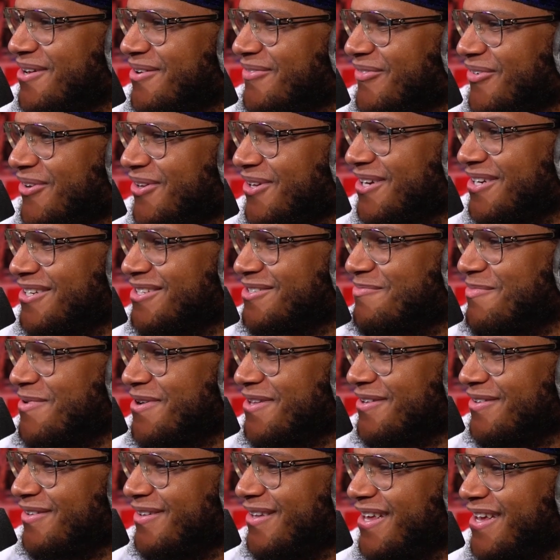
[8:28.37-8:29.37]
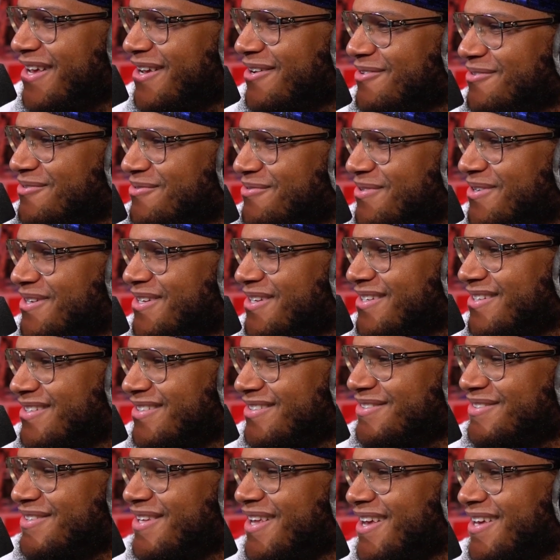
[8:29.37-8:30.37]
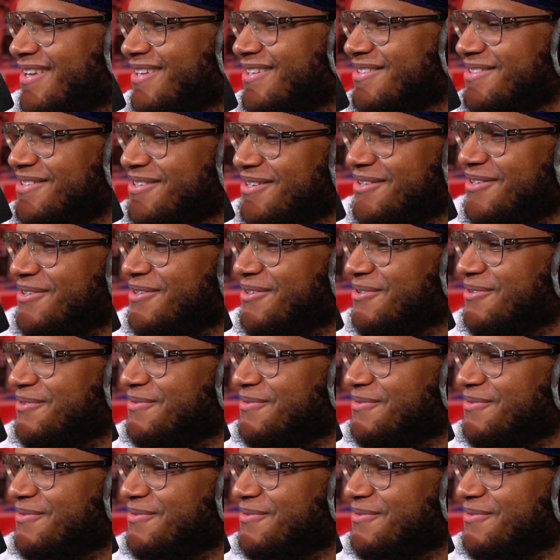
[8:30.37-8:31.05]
Well, they could speak their language. We could understand each other.